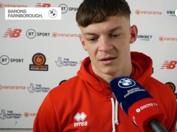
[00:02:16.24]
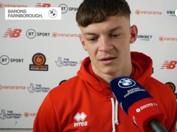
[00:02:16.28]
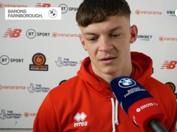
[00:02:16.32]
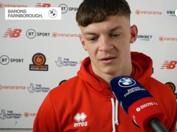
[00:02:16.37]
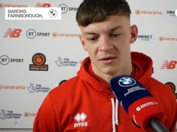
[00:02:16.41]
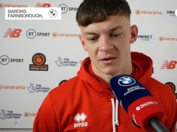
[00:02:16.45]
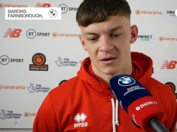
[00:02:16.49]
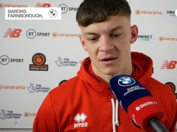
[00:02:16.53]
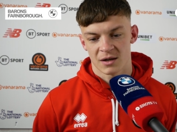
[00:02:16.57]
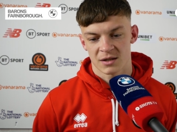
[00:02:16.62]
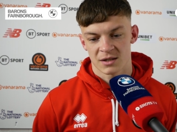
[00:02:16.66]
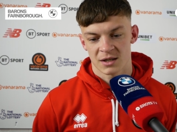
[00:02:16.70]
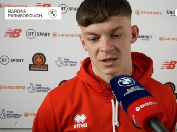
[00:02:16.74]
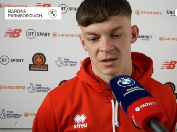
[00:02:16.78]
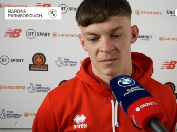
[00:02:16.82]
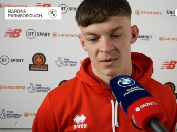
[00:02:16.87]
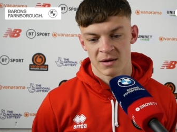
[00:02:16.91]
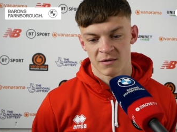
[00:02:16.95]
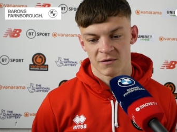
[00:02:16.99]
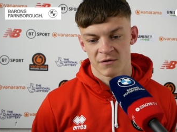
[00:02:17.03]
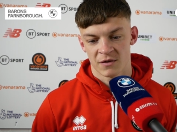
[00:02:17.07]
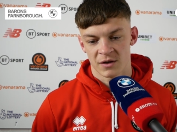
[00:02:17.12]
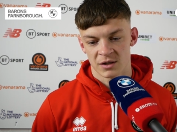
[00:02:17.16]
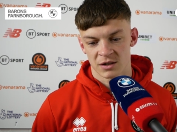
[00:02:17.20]
like I say, the
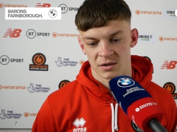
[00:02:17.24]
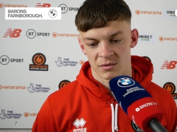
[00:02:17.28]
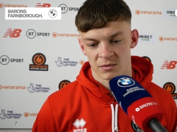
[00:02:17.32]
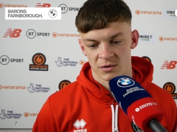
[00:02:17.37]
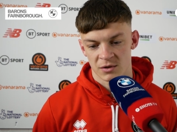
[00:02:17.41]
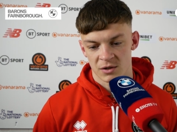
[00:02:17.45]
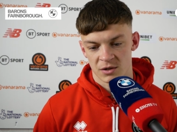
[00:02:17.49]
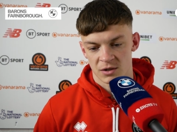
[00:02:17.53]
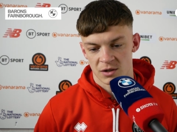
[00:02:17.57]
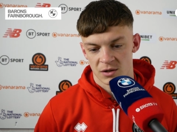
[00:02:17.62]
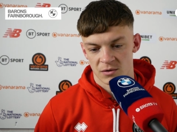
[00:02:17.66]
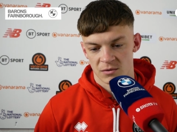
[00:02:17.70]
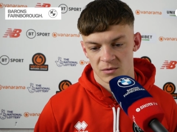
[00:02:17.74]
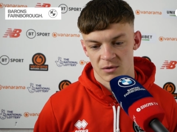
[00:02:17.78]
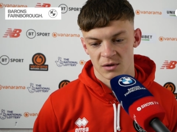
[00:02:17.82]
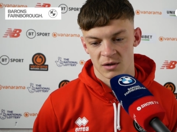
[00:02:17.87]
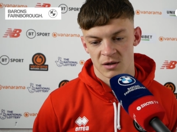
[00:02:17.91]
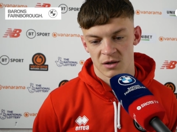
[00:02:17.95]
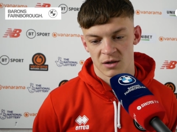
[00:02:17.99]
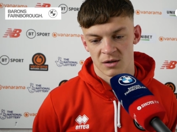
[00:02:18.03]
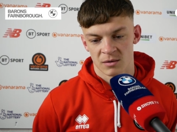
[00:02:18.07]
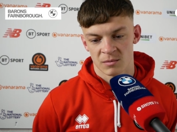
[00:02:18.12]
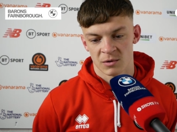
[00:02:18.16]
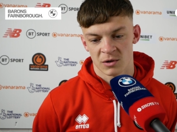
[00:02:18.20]
main thing's a result.
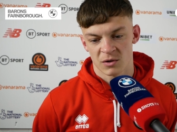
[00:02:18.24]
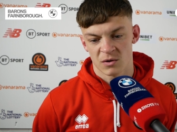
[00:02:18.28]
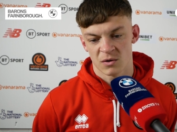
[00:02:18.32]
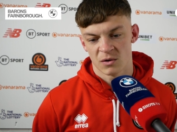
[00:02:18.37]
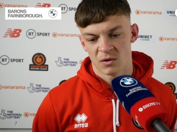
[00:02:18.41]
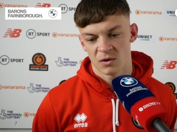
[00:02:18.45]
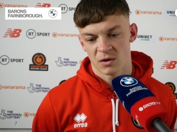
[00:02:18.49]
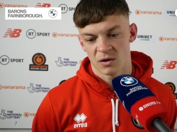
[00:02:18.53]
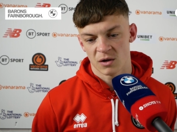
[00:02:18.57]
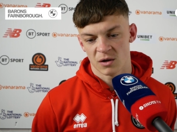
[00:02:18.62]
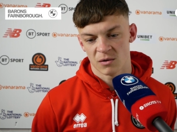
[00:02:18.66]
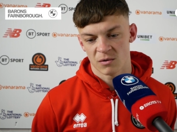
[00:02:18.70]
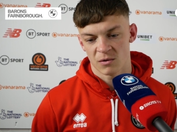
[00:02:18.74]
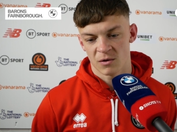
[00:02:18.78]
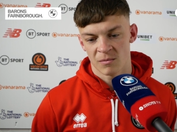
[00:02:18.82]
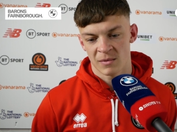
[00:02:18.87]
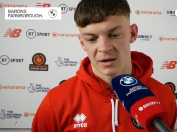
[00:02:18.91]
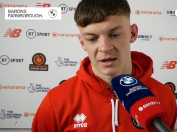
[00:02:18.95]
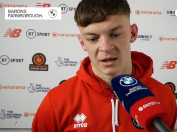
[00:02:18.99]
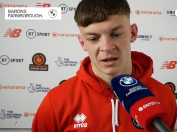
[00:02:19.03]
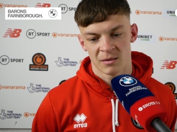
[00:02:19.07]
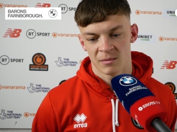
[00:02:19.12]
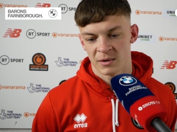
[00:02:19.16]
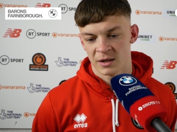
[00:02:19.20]
Um, I got a goal, got
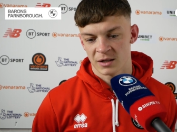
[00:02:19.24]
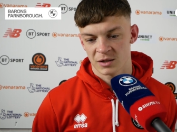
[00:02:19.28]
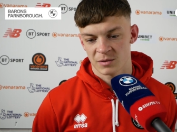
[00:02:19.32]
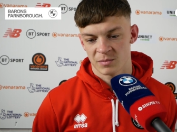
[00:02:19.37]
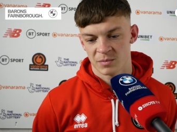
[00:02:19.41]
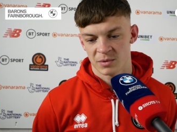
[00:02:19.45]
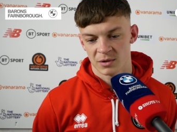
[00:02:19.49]
man of the match,